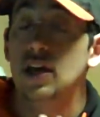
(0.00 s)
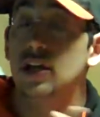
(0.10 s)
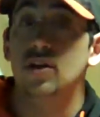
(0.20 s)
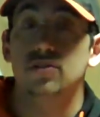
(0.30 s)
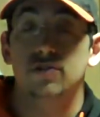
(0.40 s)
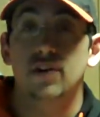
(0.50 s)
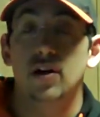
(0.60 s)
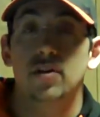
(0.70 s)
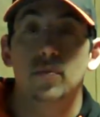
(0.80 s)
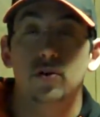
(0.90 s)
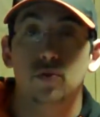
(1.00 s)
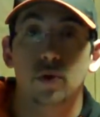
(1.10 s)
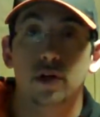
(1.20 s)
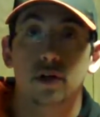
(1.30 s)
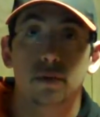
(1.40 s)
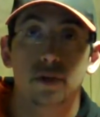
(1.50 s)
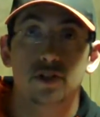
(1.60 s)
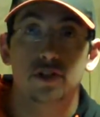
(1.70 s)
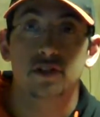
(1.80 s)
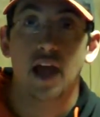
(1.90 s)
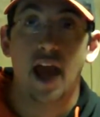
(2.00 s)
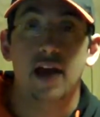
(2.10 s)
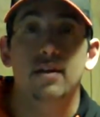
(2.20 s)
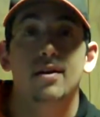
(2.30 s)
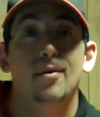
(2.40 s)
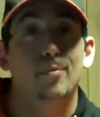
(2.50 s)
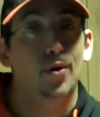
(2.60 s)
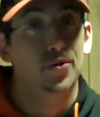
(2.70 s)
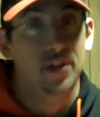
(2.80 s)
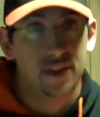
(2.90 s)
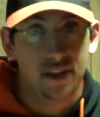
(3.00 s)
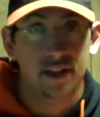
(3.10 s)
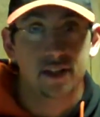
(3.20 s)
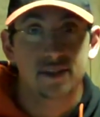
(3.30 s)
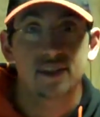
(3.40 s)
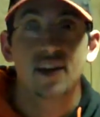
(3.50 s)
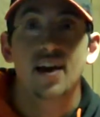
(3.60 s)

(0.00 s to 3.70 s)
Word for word: You can also follow them on Twitter, which is at Bolt Athletics.